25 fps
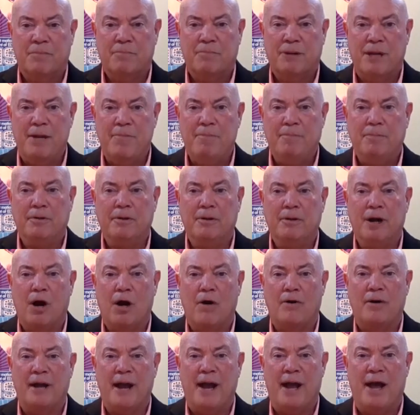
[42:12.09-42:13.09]
people
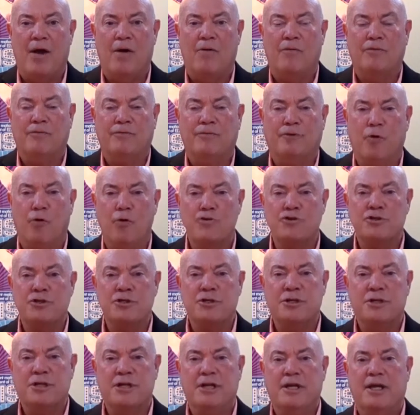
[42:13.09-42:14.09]
are now
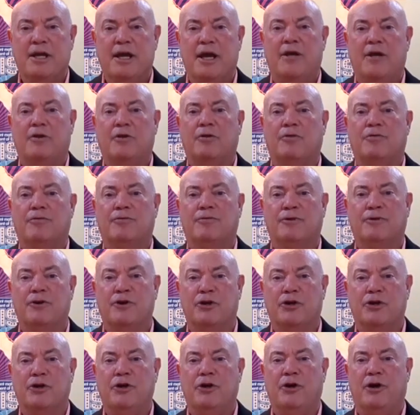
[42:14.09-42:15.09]
forging together for
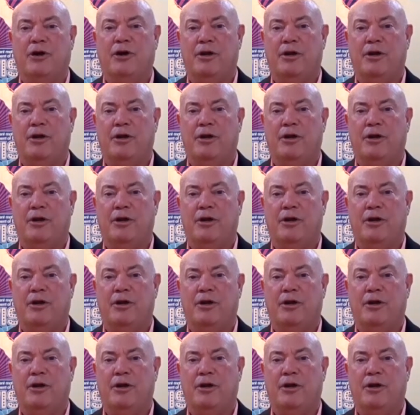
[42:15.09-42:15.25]
good